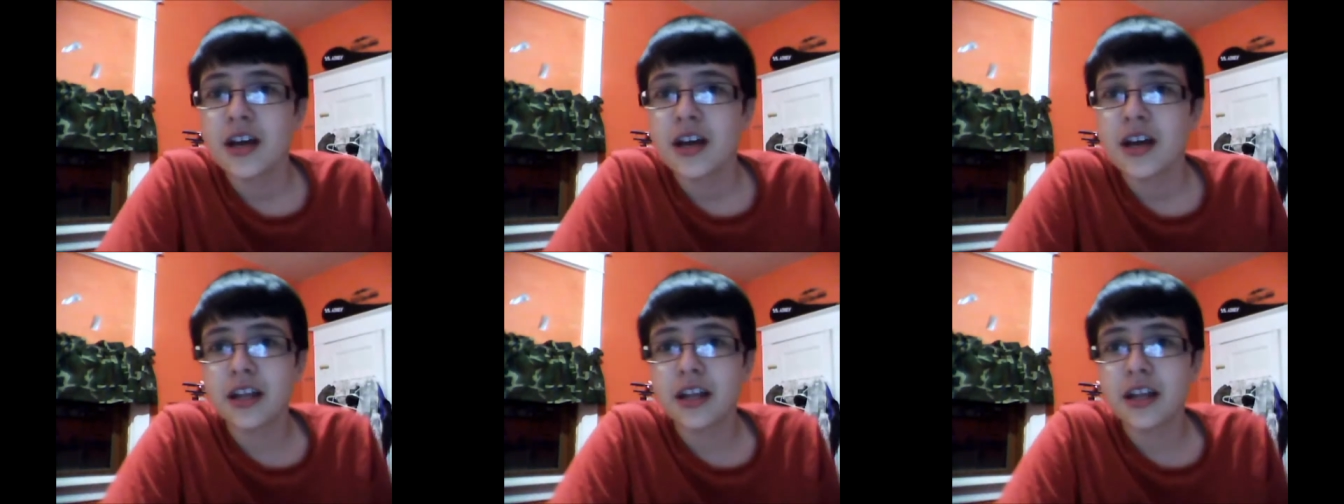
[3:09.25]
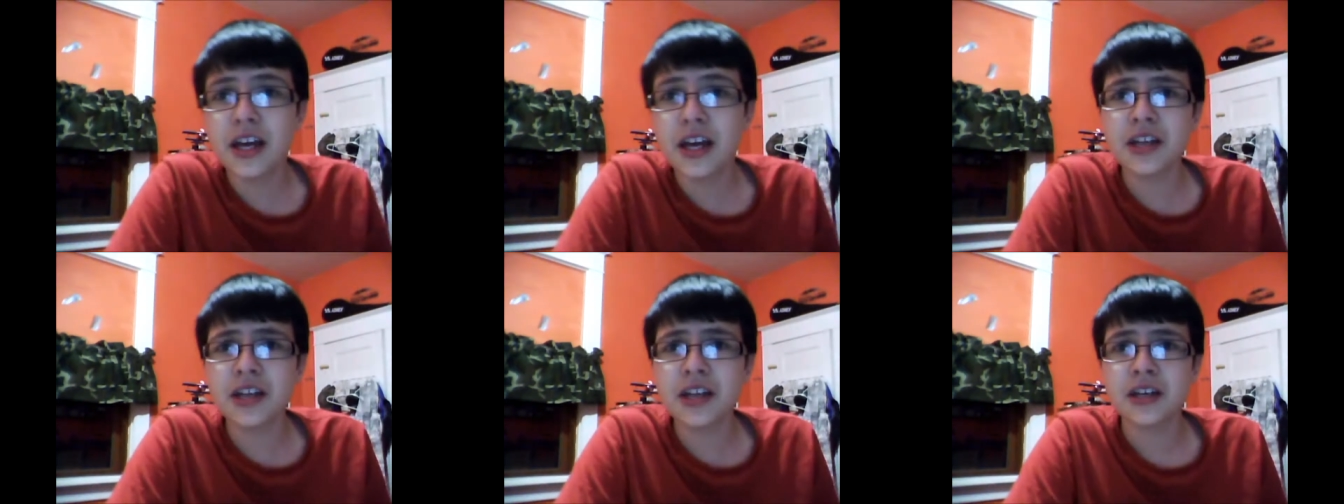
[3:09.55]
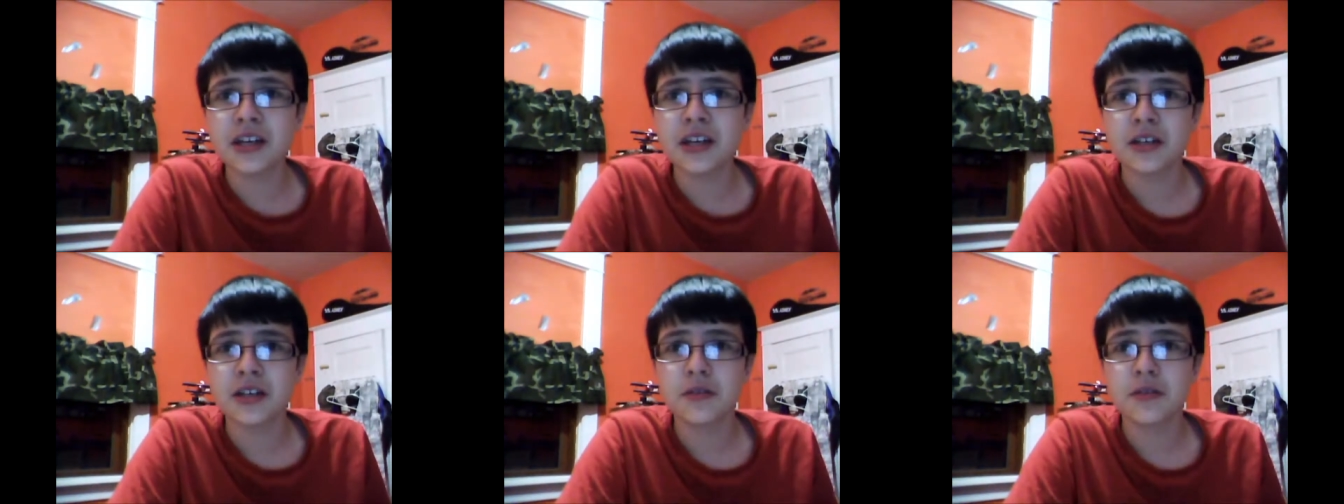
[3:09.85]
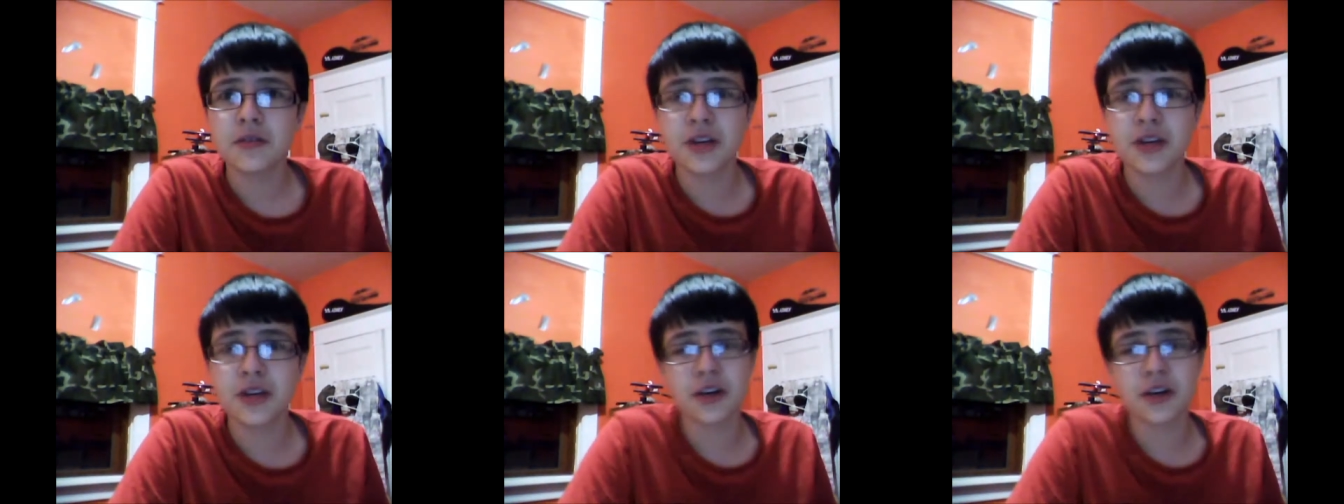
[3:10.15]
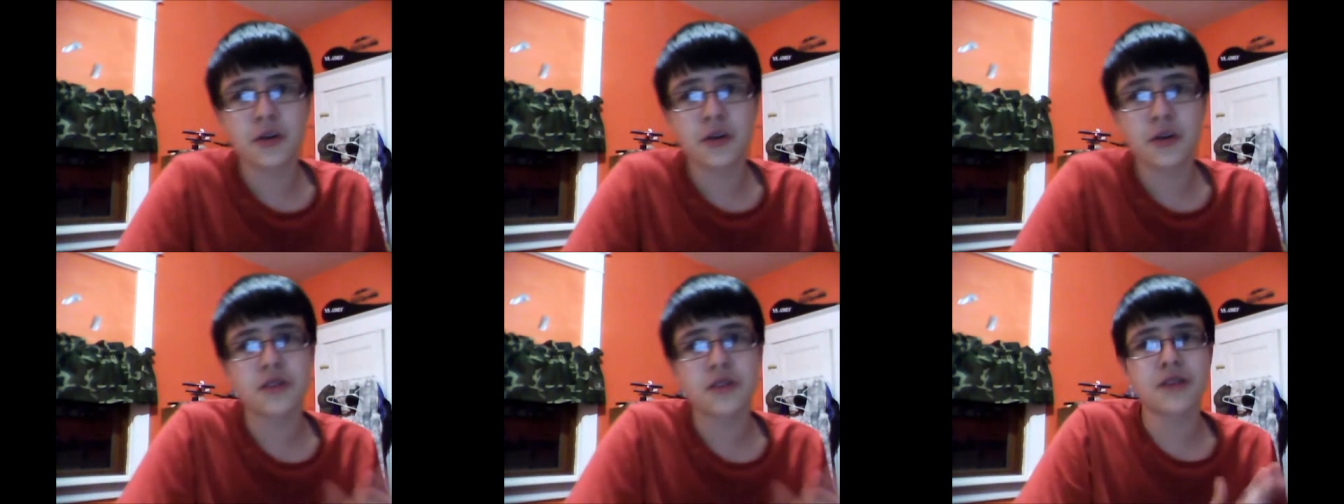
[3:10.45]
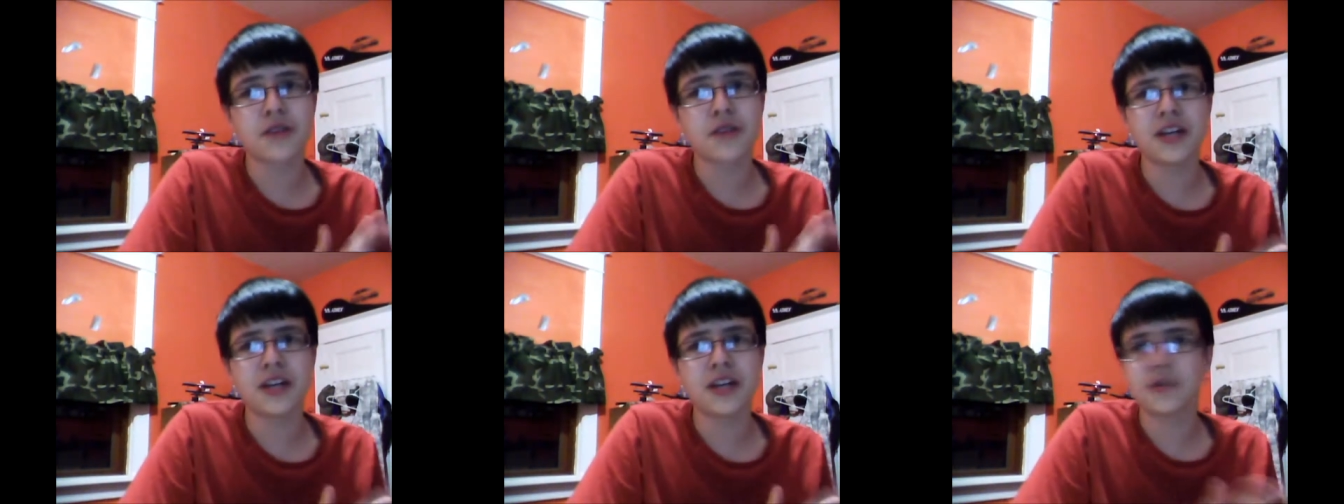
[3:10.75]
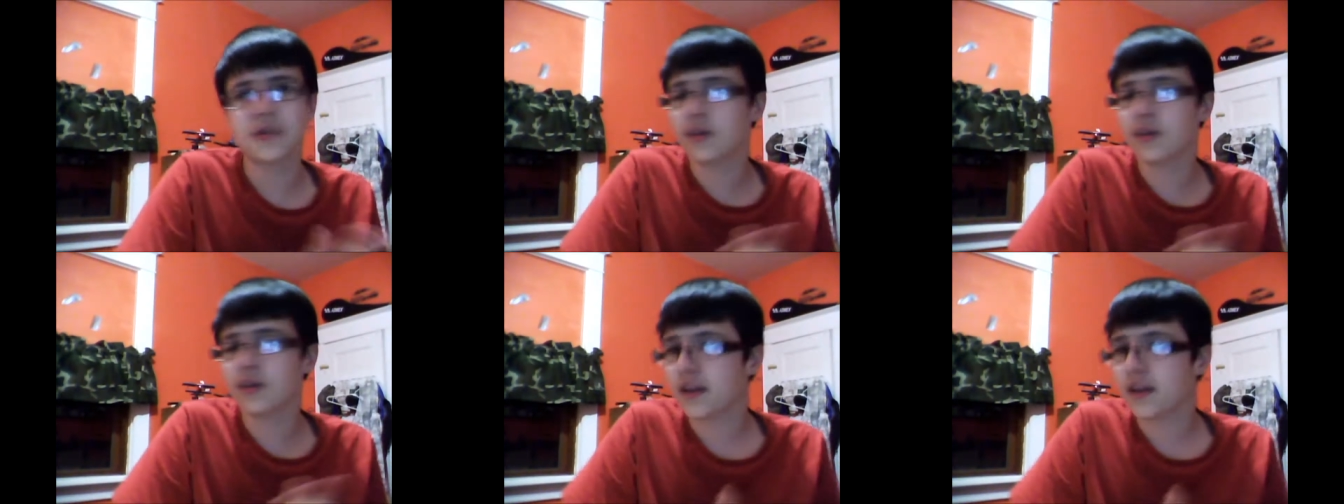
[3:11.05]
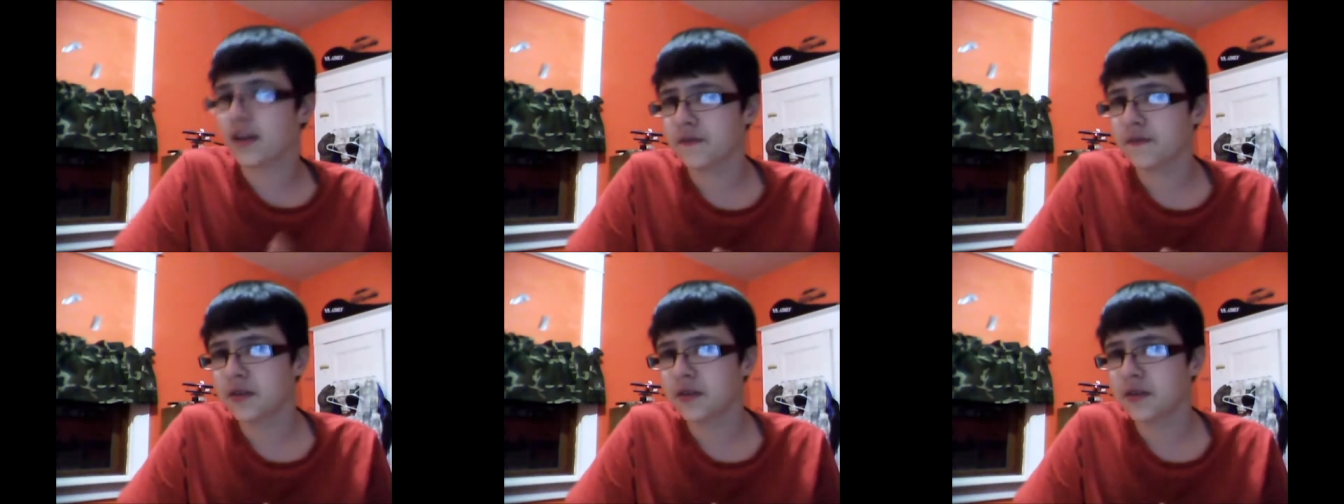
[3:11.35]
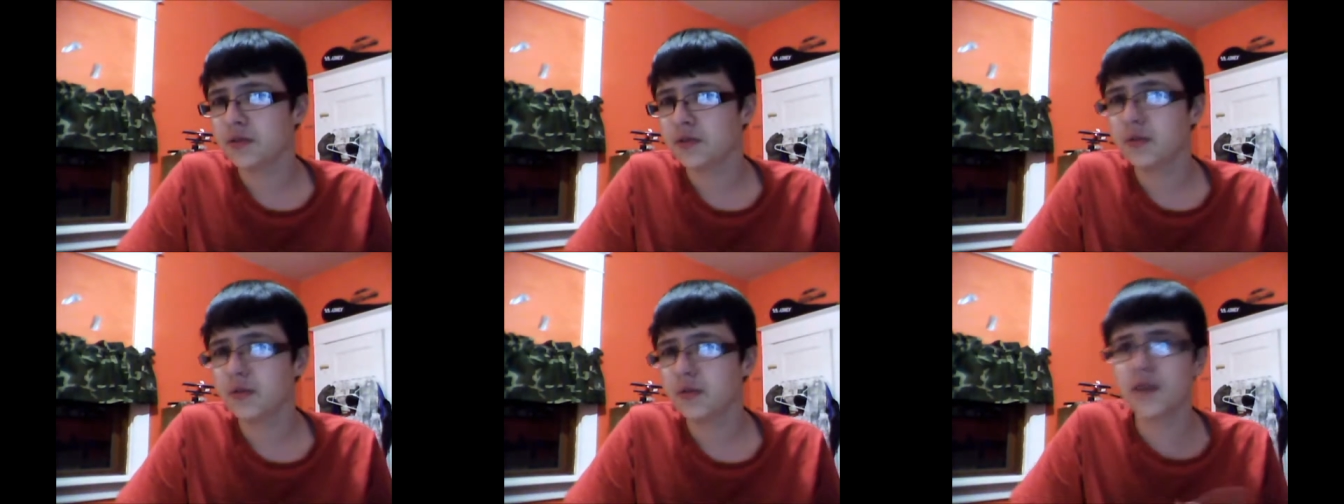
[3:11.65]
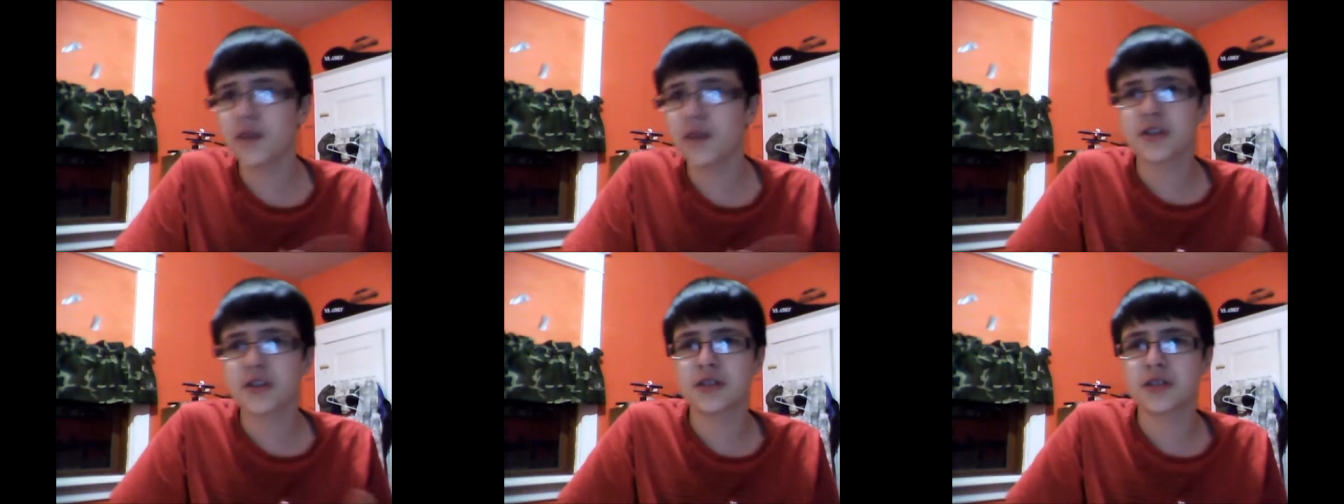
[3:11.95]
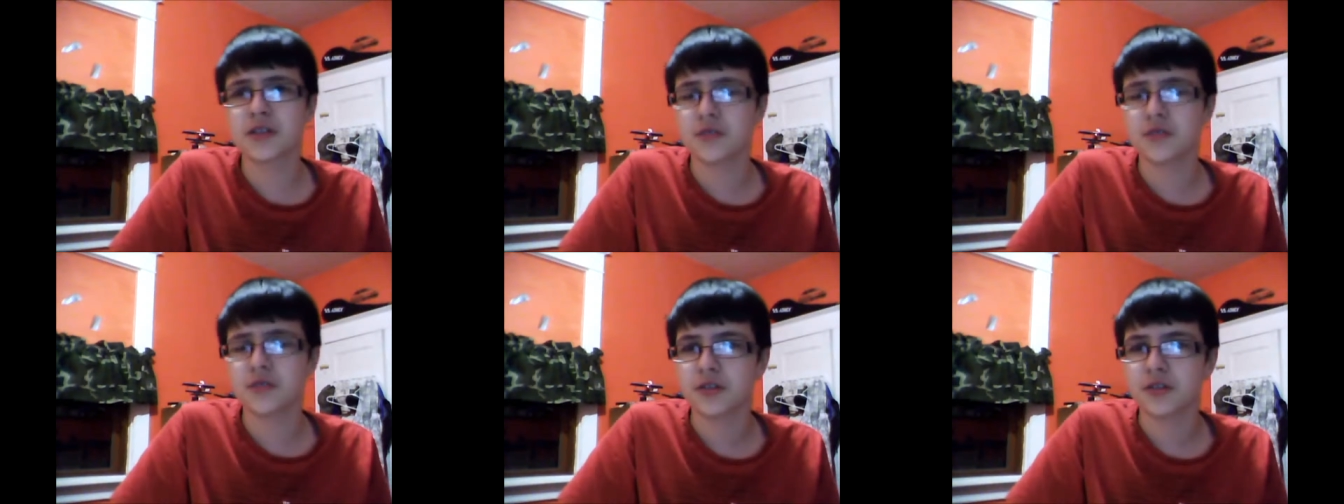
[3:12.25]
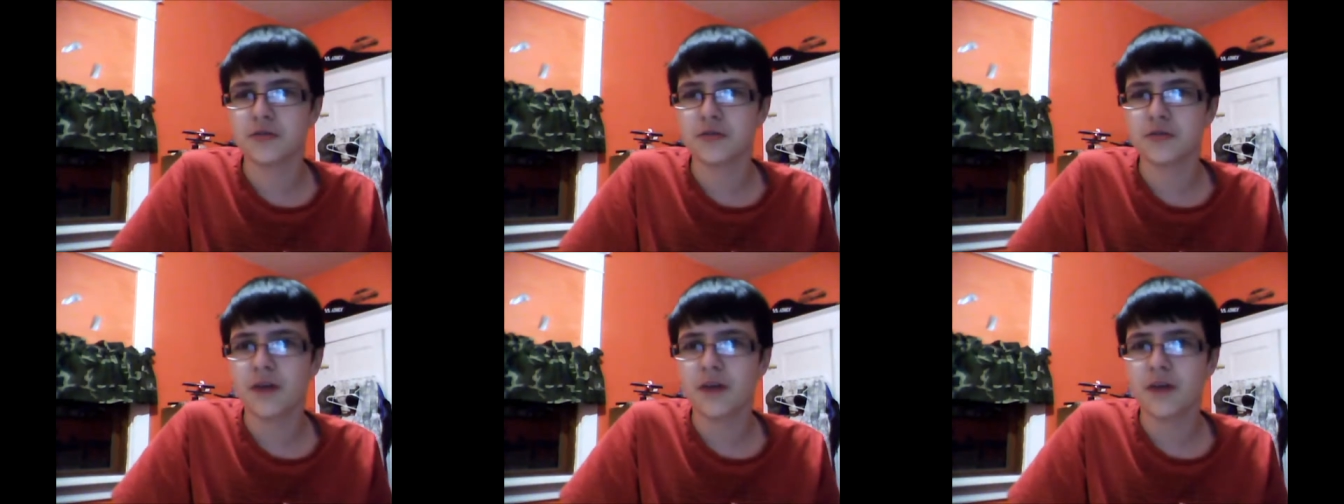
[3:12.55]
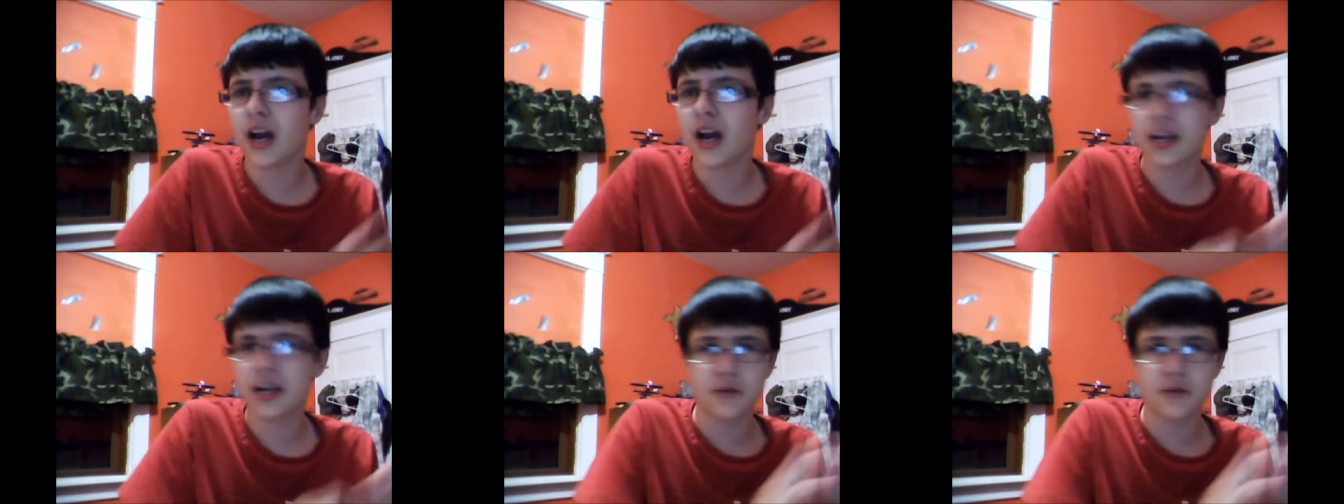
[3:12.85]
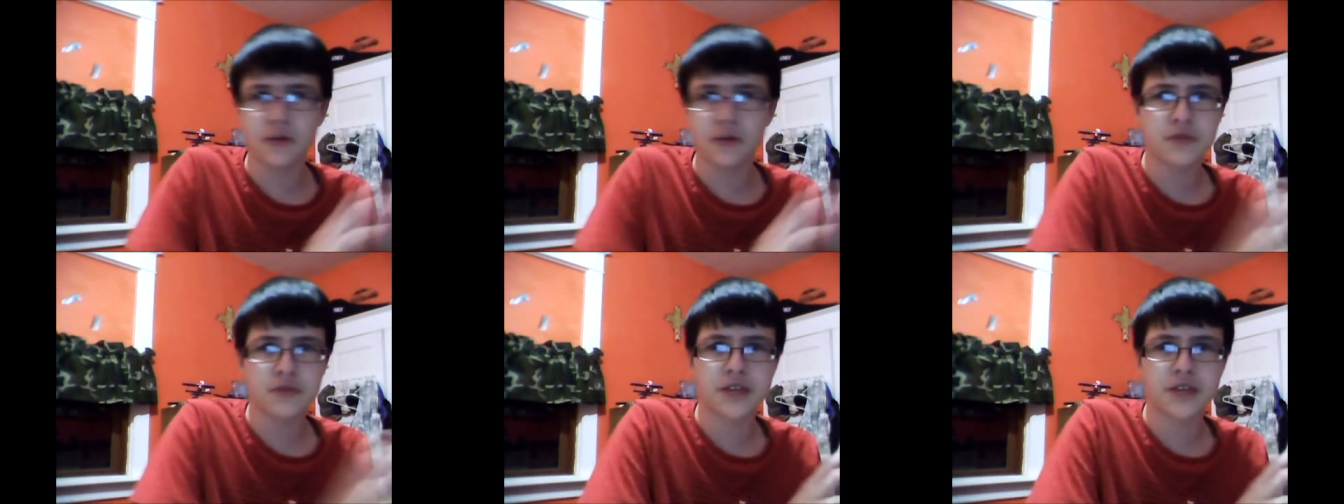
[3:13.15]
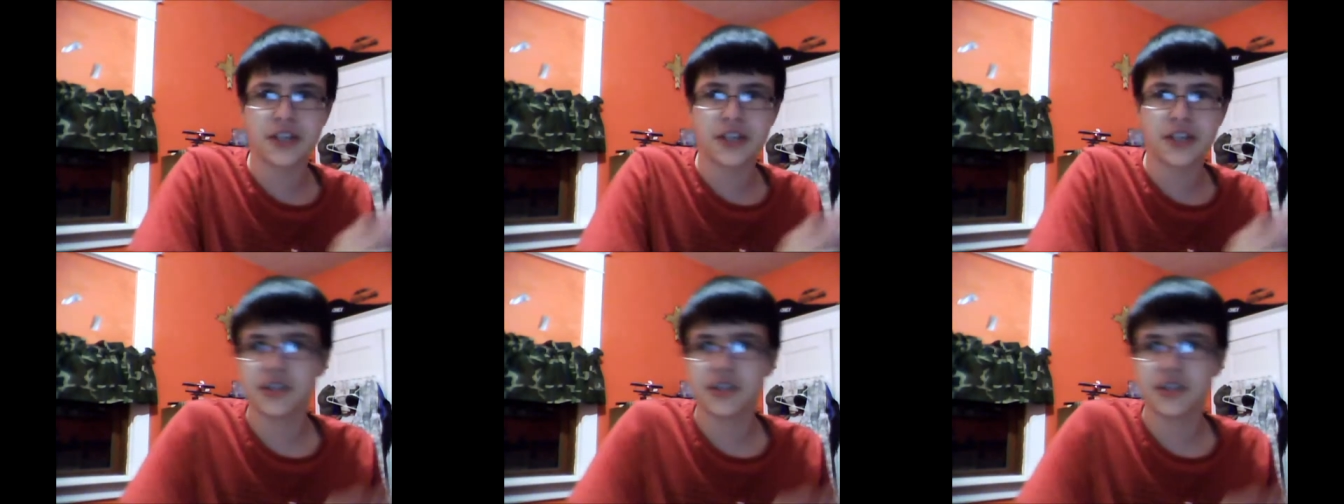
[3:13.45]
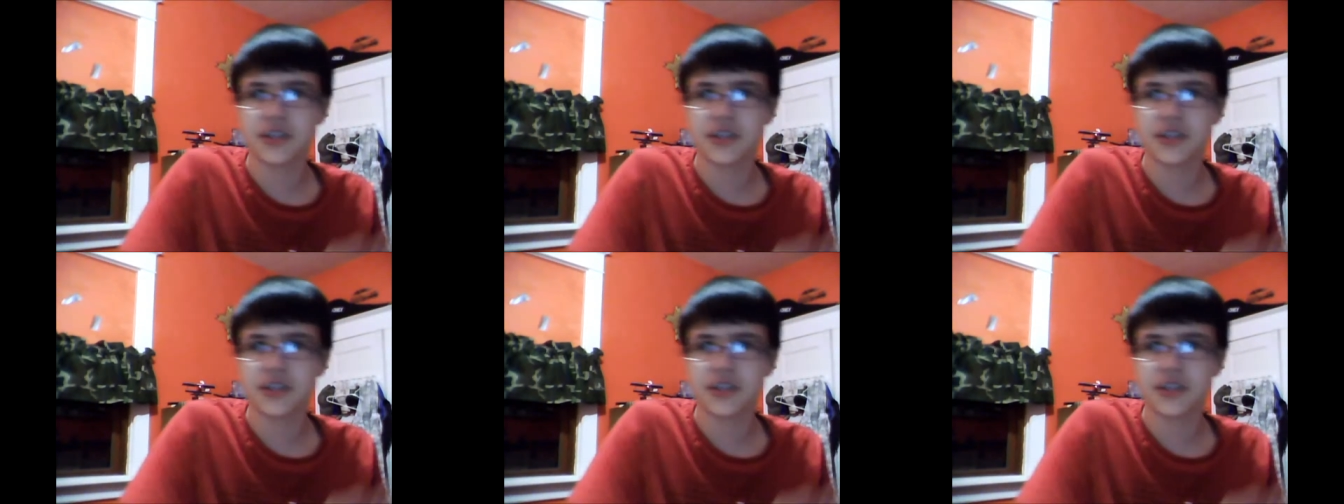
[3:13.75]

Then, you can go to the right or the left. Whatever suits you. I'll go to the right.